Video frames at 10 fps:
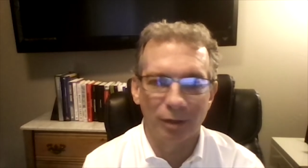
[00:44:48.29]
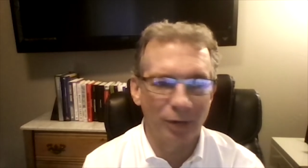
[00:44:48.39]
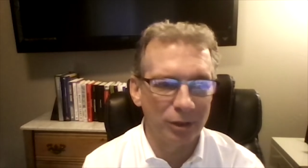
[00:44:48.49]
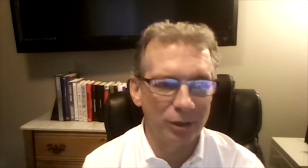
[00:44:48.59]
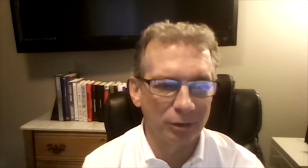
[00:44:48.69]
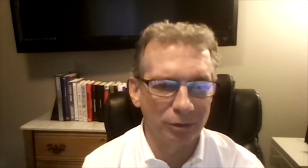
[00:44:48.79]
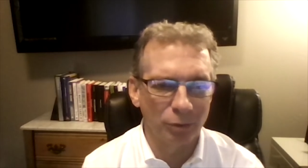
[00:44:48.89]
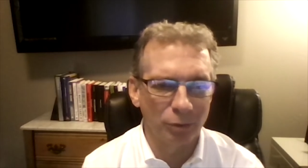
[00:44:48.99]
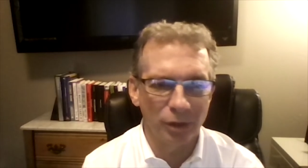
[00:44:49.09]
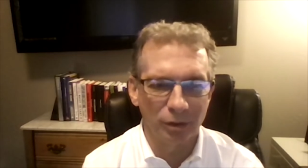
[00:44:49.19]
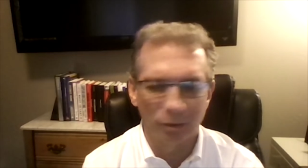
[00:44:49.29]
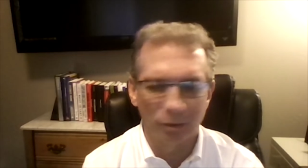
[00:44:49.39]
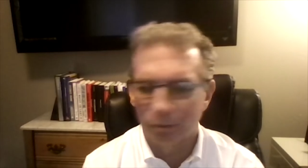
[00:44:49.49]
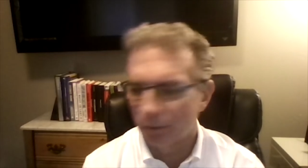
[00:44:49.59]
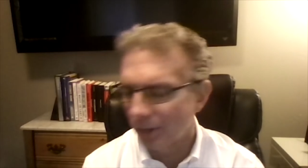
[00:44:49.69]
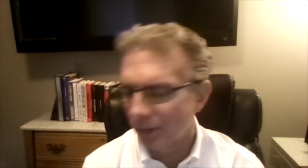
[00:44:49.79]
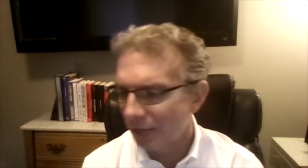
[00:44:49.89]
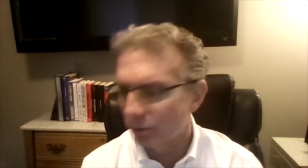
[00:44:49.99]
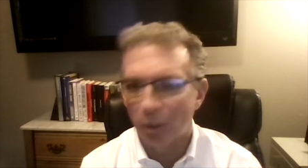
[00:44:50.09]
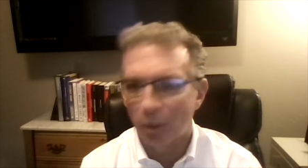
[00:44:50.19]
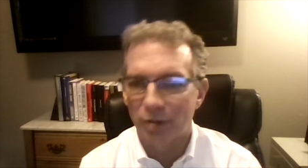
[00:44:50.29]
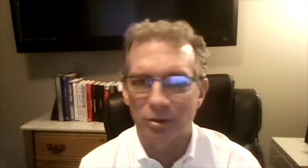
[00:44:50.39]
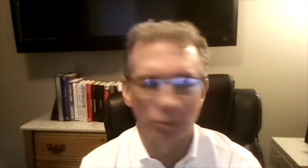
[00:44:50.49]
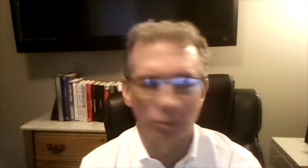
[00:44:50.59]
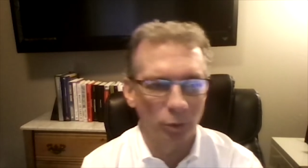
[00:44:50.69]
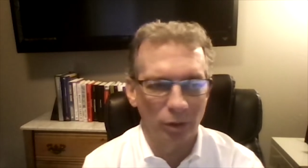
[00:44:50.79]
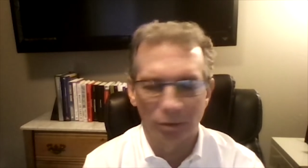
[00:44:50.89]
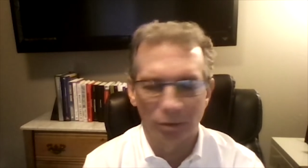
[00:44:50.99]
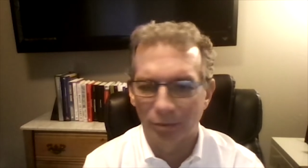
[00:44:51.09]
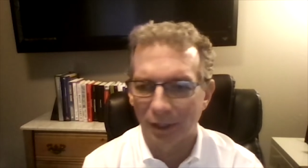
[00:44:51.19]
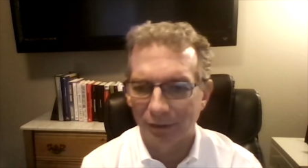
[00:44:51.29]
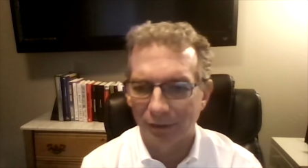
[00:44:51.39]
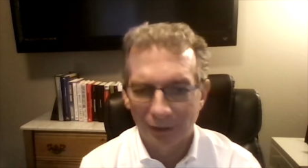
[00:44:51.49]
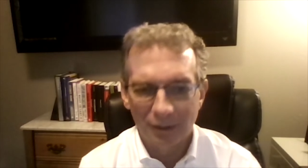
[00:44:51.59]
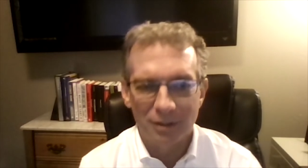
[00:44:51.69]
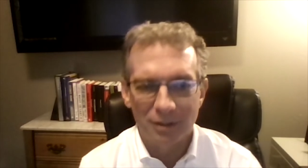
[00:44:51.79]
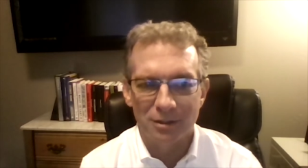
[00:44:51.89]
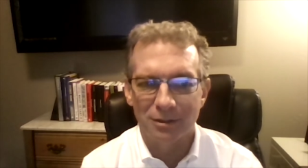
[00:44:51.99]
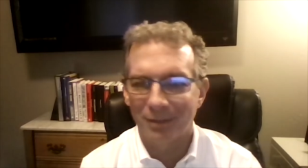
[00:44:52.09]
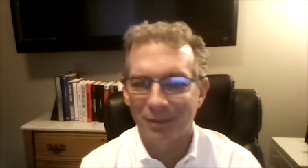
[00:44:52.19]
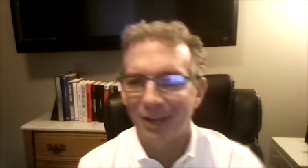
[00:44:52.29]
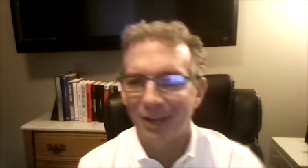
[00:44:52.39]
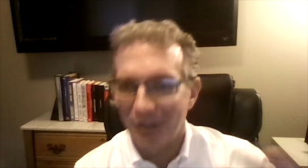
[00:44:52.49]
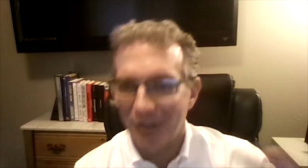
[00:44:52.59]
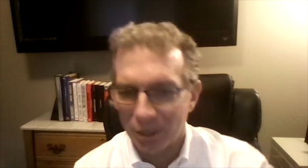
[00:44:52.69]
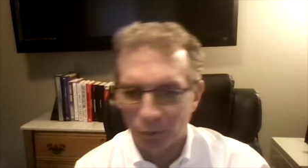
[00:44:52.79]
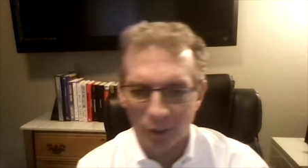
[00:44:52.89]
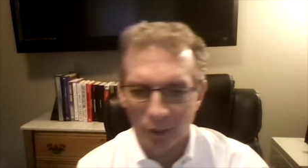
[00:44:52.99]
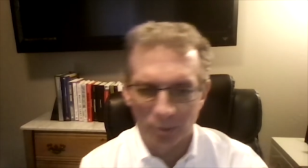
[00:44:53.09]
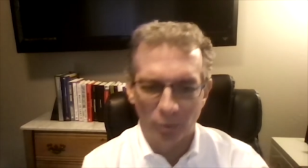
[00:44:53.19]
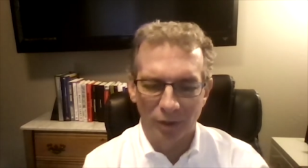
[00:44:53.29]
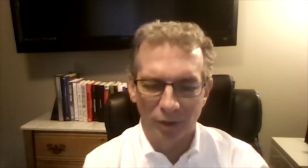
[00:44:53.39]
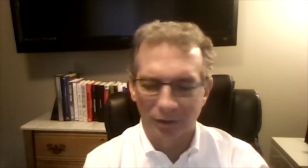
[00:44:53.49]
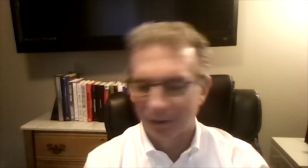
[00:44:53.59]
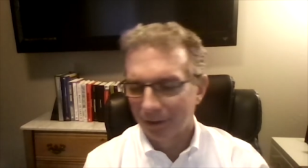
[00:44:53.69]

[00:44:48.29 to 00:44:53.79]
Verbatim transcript: And right, one of the natural wonders of the world, right, is not the natural wonder, but one of the,